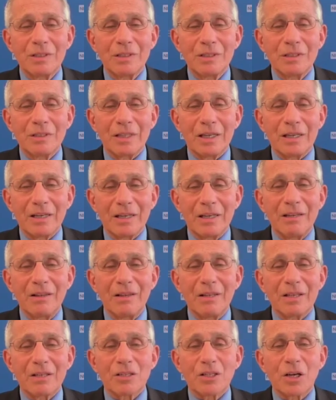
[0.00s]
And
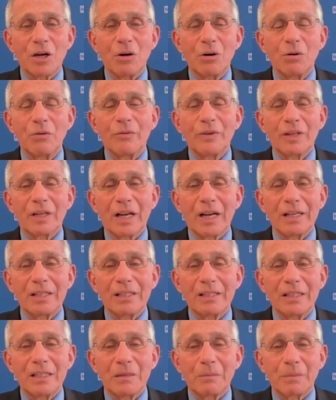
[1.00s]
in this
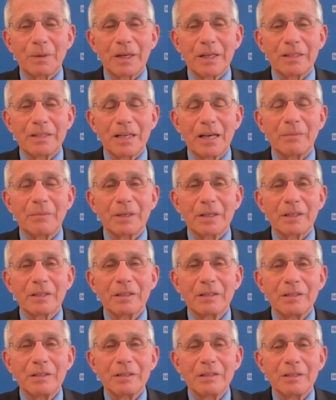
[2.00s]
COVID-19 pandemic,
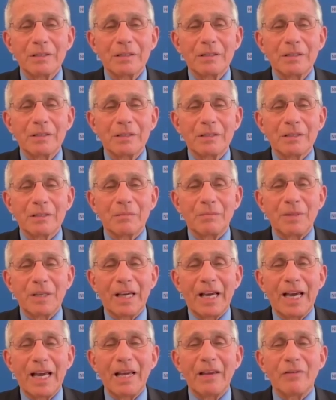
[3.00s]
the
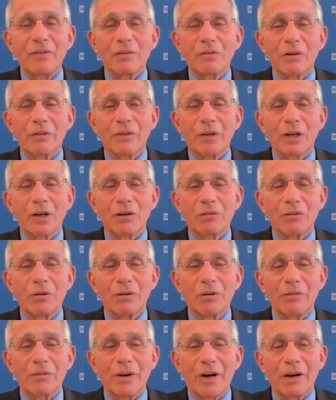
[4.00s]
behavior of the
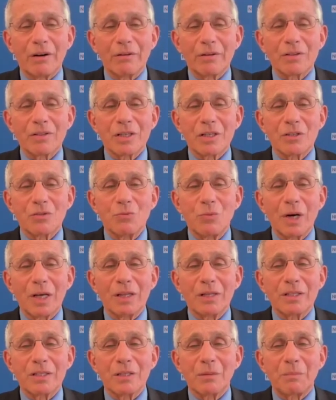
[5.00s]
coronavirus, as
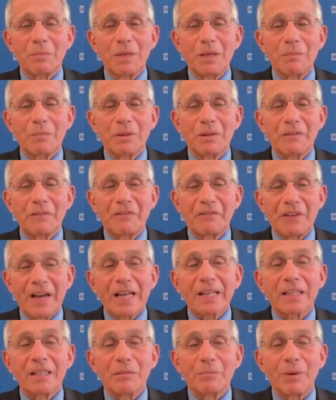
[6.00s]
well as the people
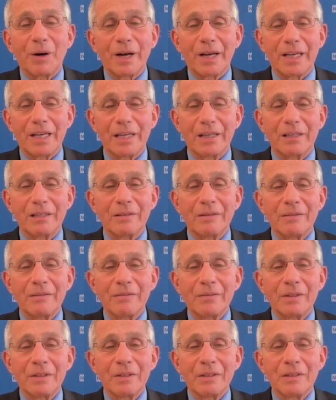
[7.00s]
affected by it,
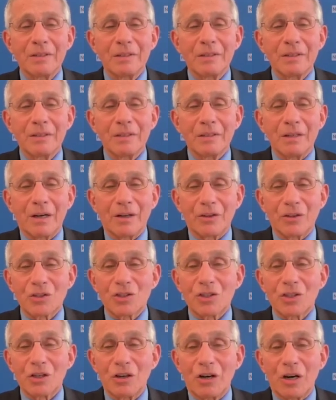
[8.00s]
are the
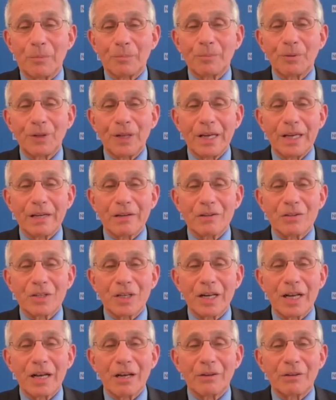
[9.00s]
star players
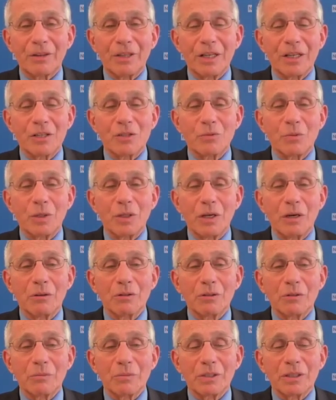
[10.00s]
in how things will
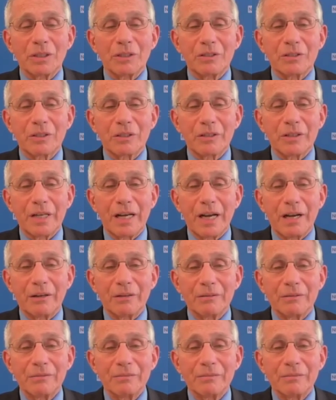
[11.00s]
ultimately turn out.